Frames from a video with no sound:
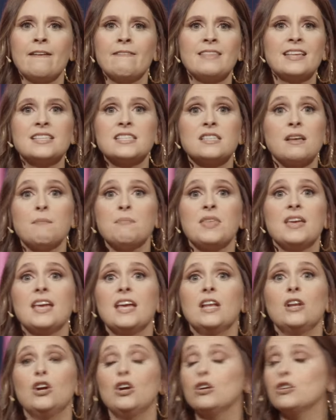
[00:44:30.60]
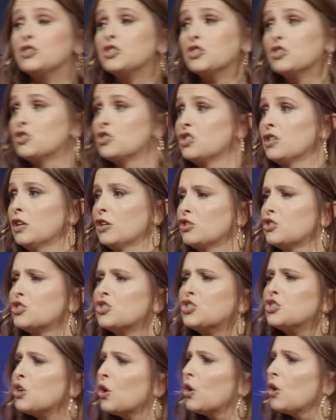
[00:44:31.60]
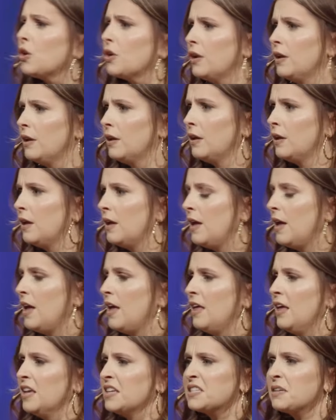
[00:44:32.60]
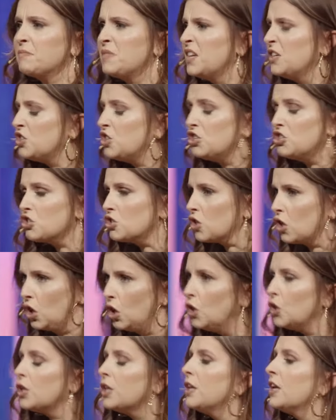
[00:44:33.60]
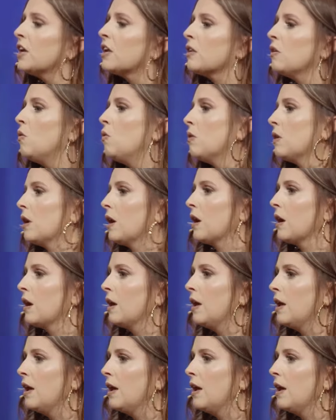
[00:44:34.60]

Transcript: that something in her just stirred, something she just couldn't ignore.